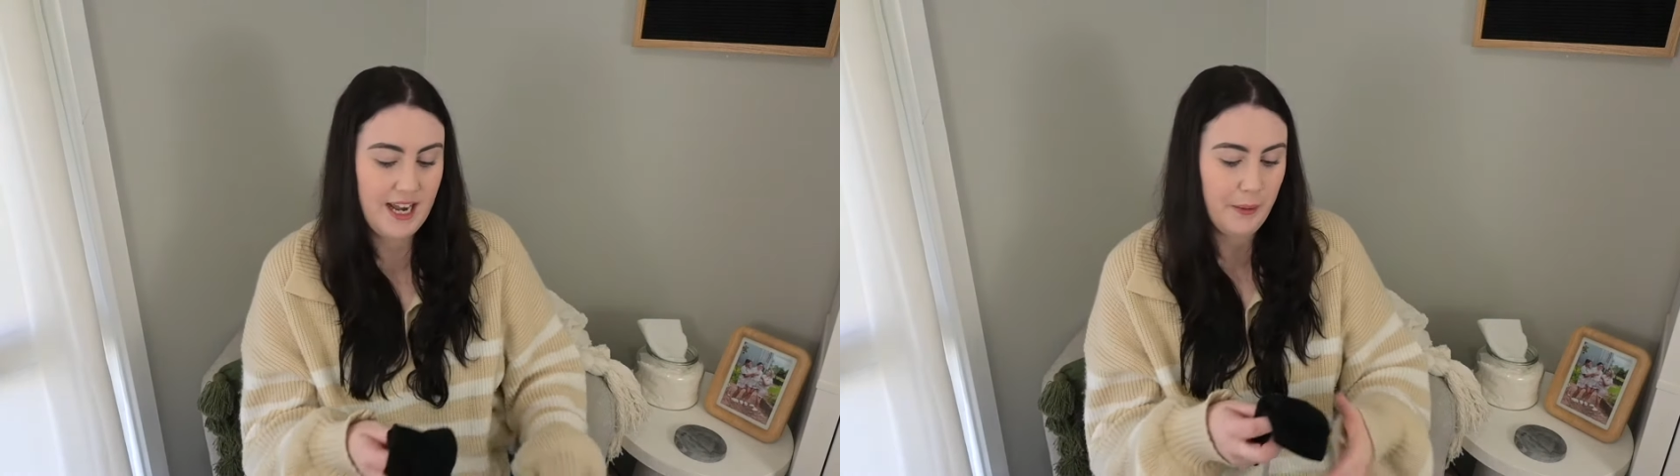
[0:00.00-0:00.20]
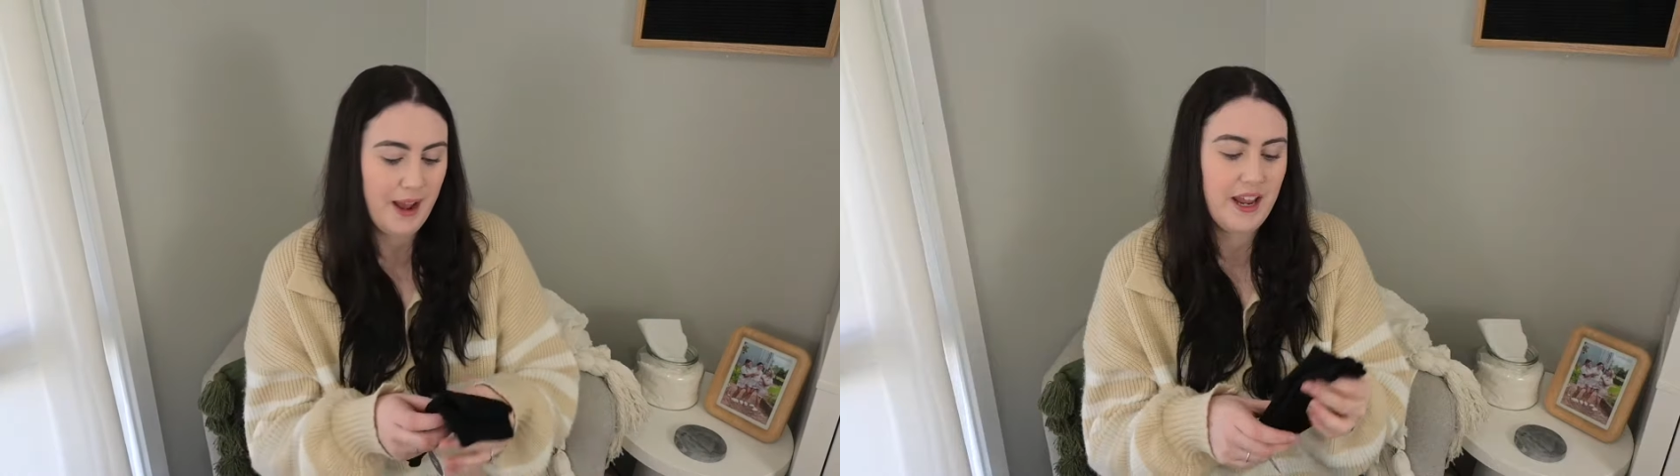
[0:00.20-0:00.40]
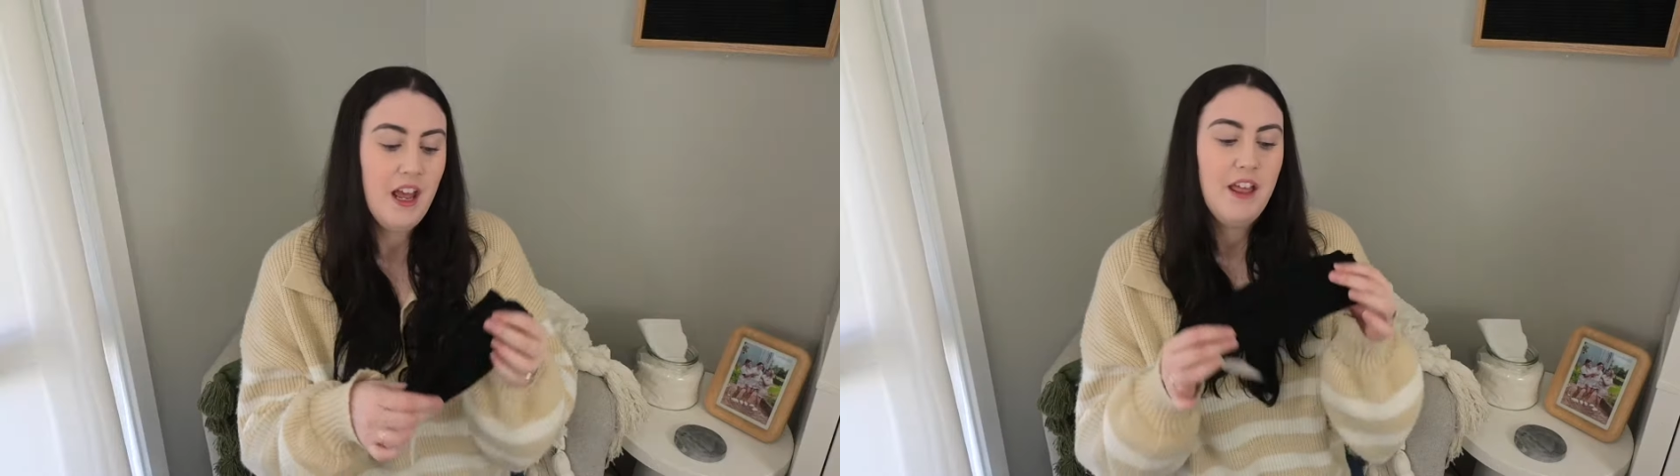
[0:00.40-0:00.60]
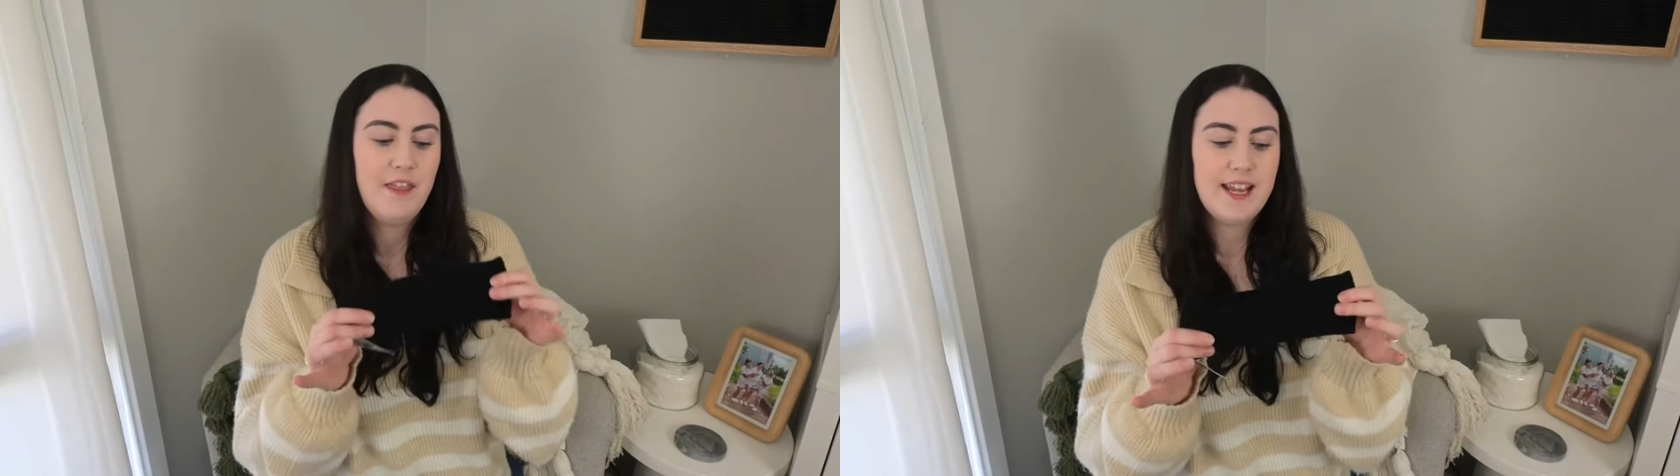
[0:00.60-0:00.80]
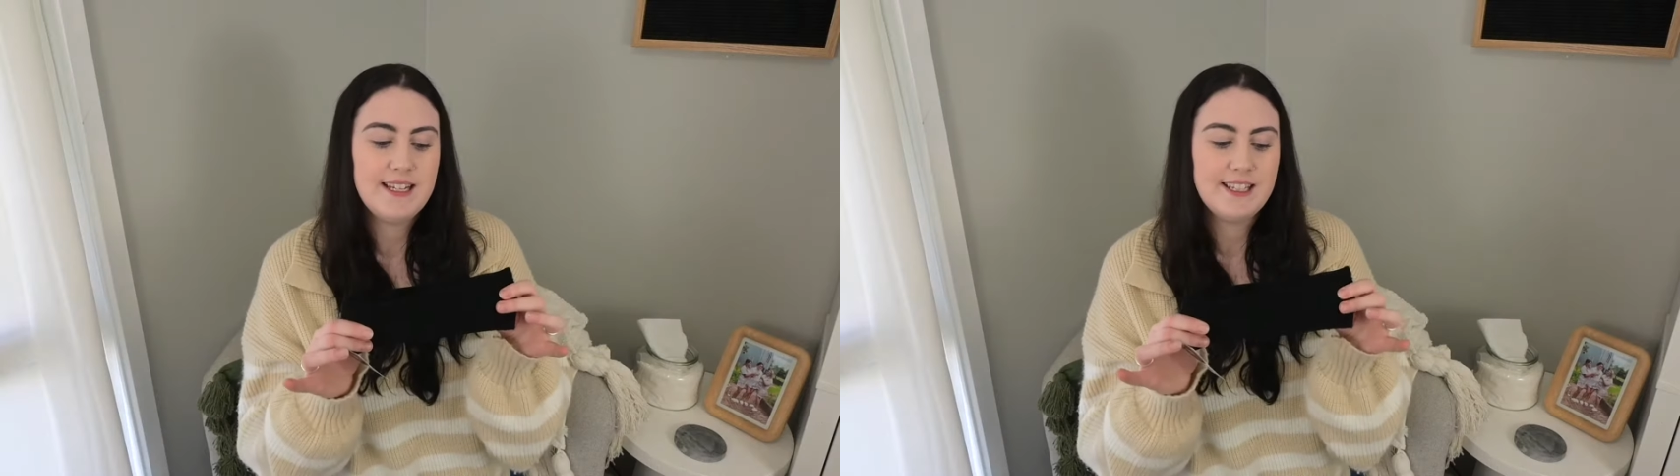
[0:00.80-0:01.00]
Anyway,
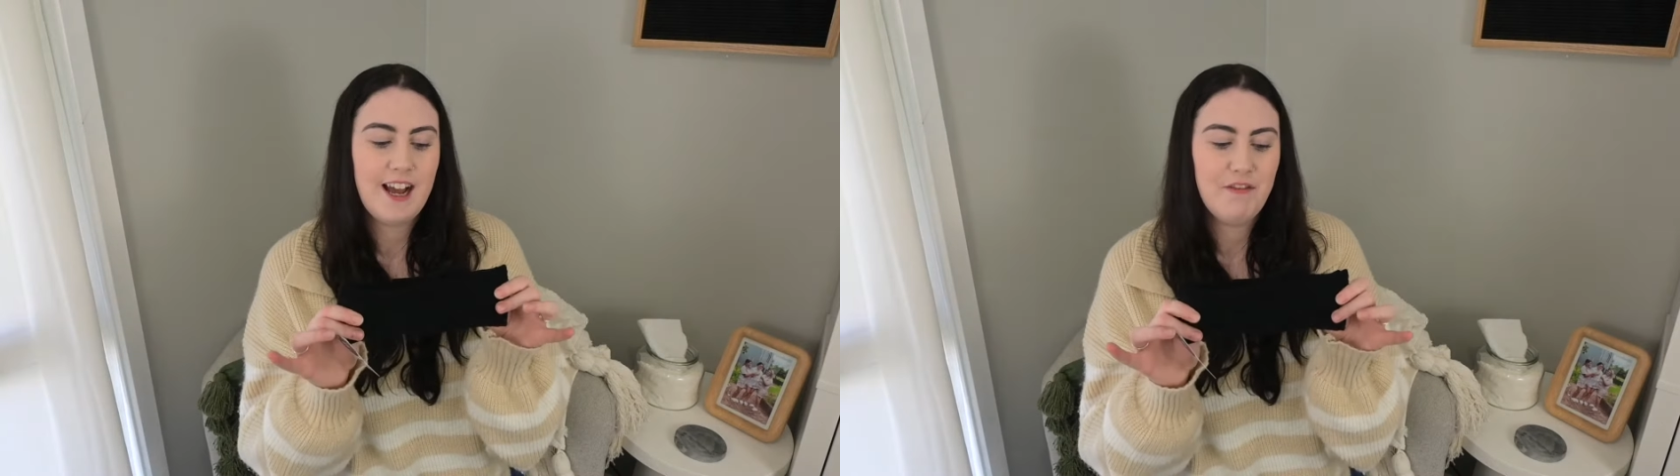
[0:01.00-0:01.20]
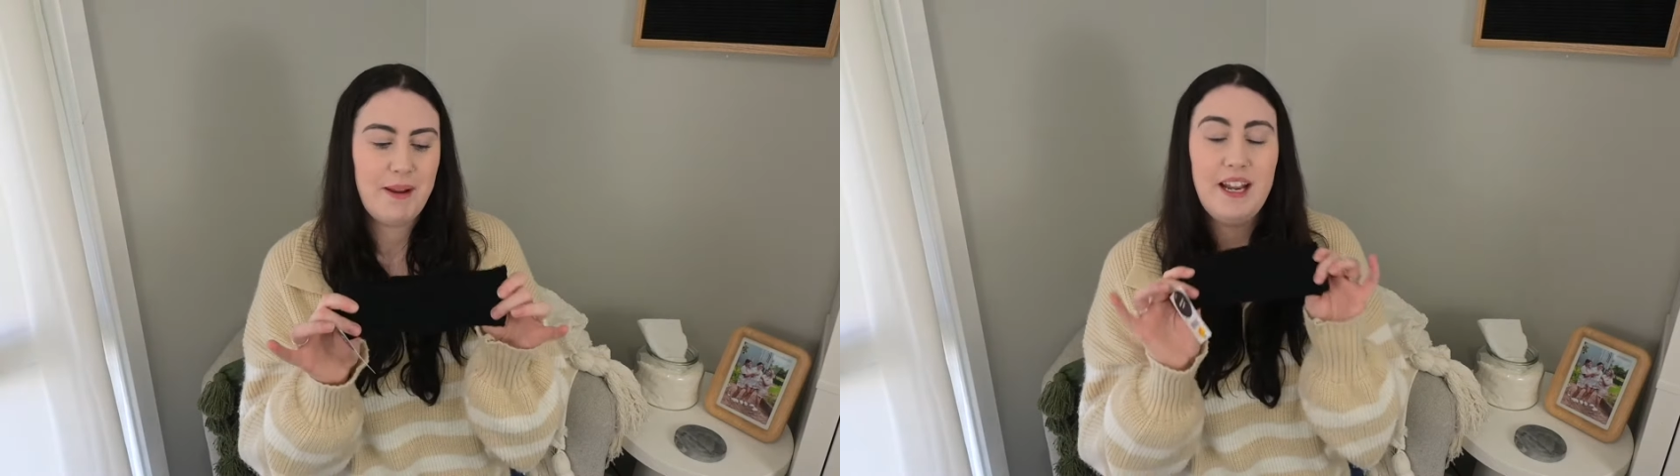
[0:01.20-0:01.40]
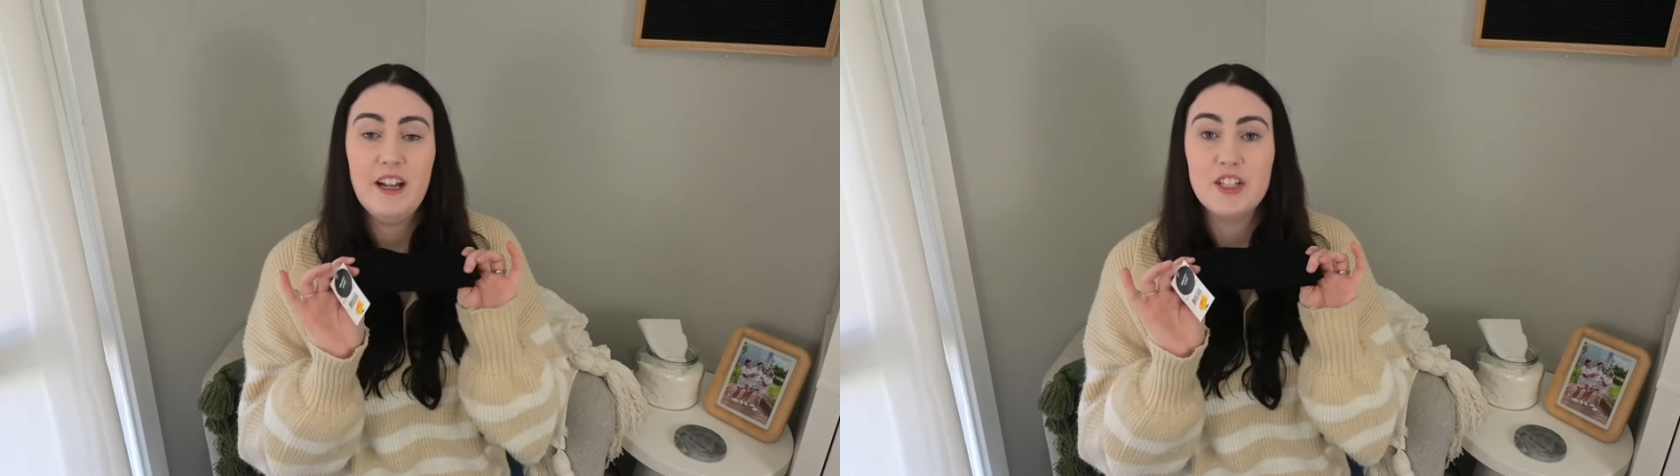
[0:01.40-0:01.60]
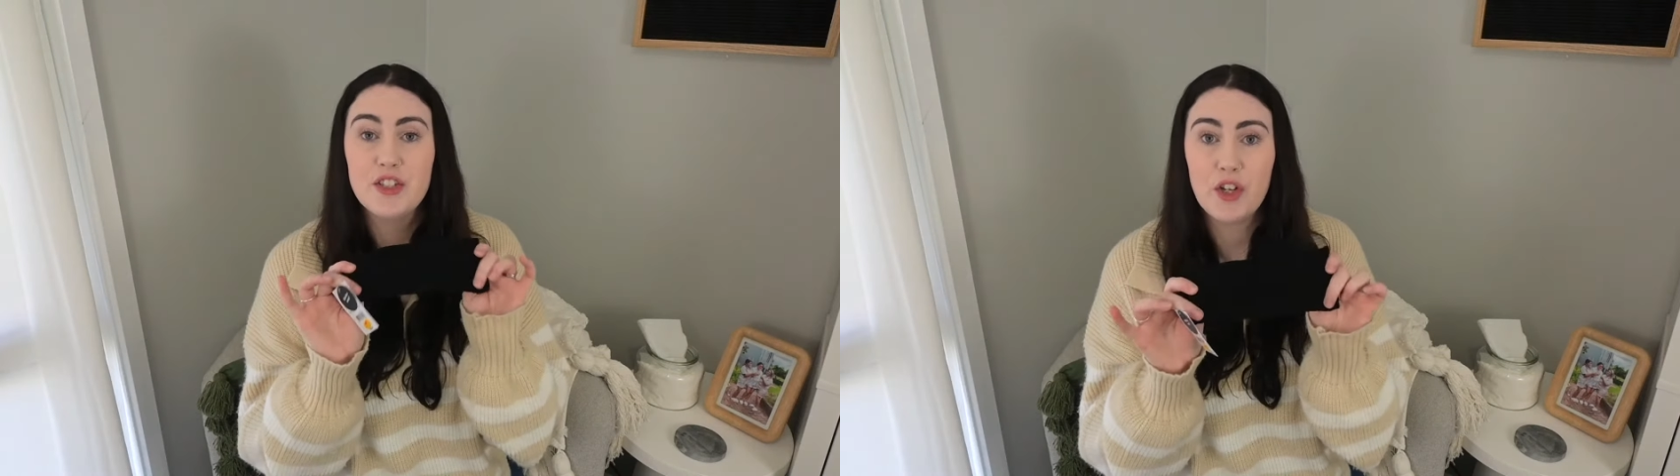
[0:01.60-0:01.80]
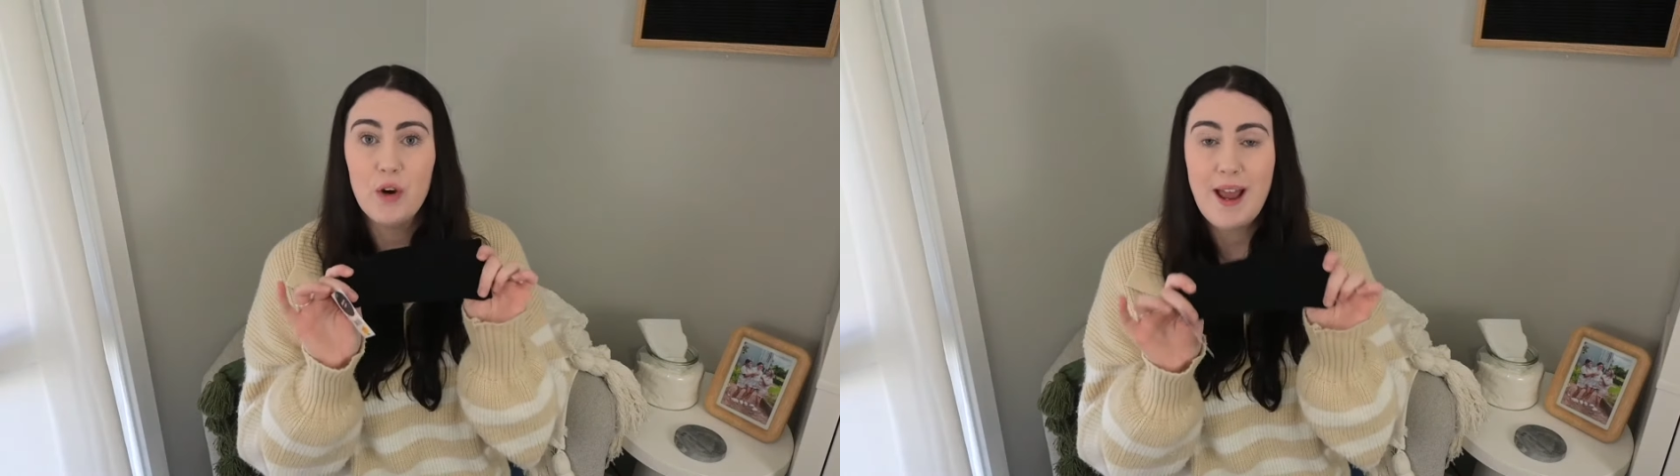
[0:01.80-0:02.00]
these have been
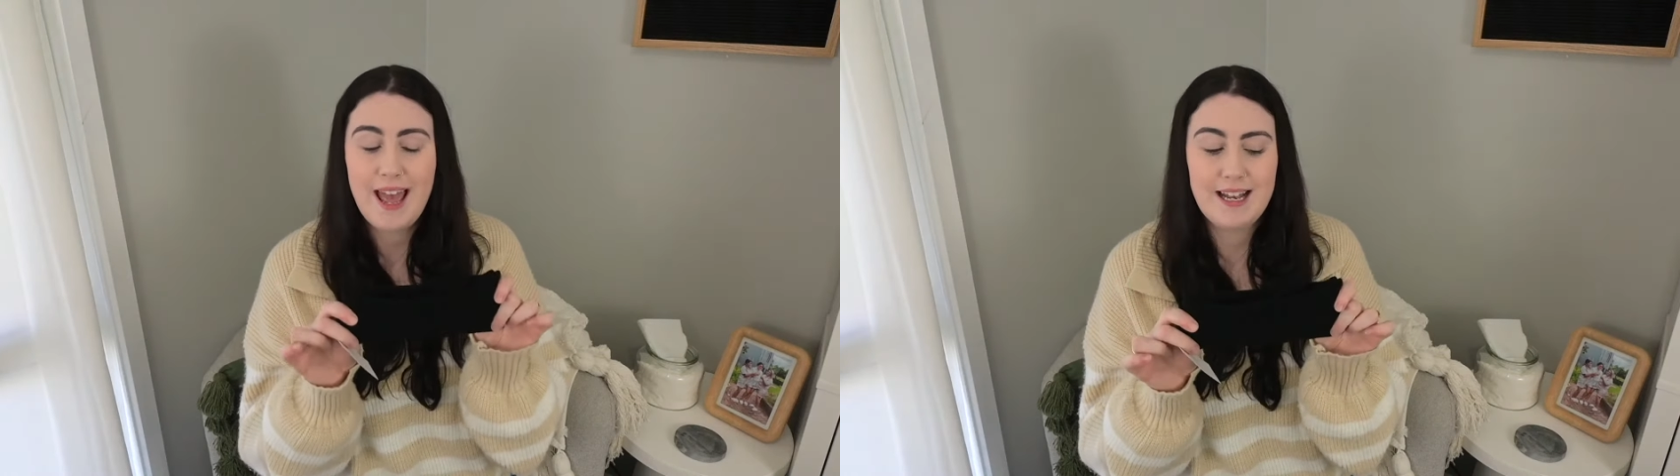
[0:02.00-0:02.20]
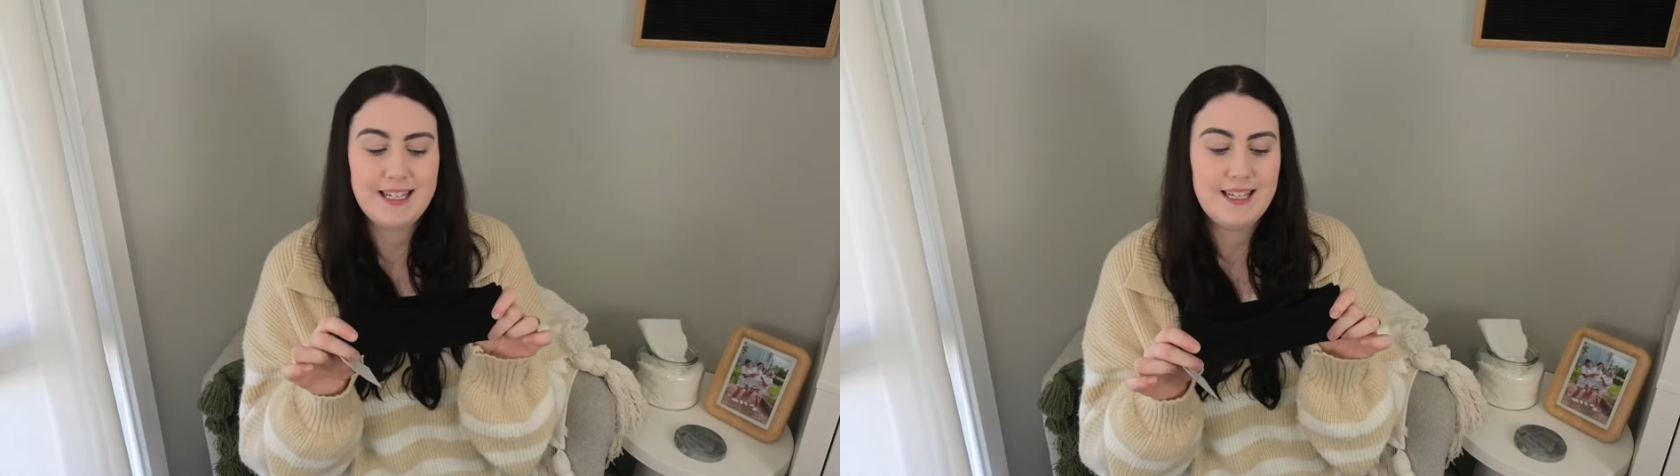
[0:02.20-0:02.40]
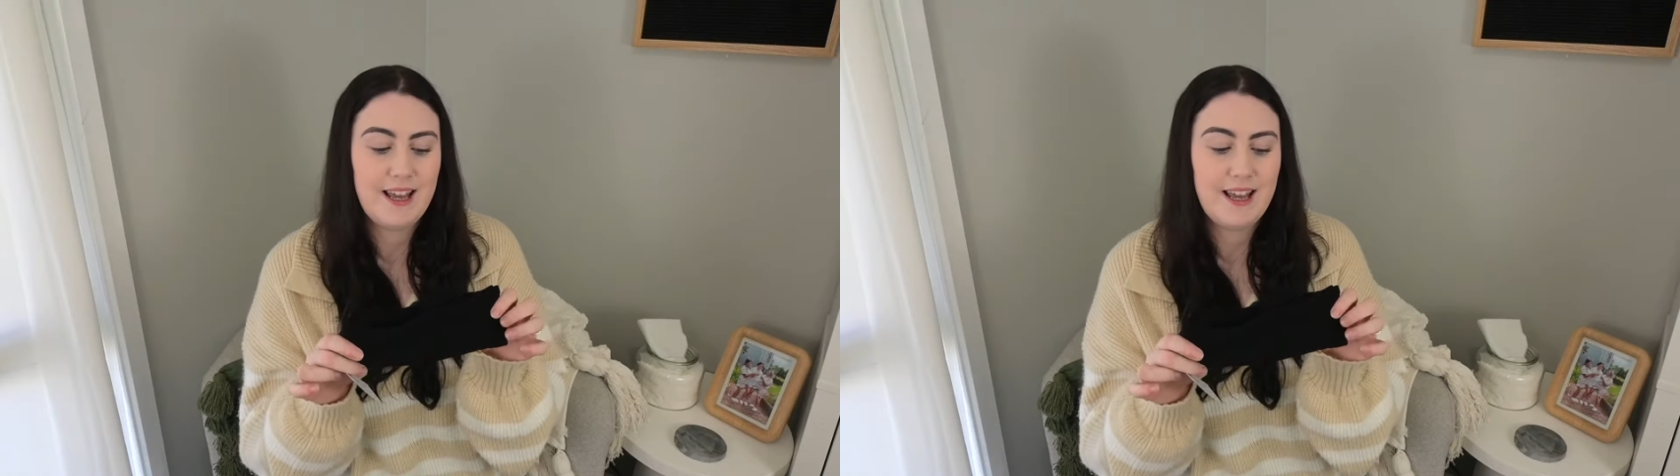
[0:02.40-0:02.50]
so handy.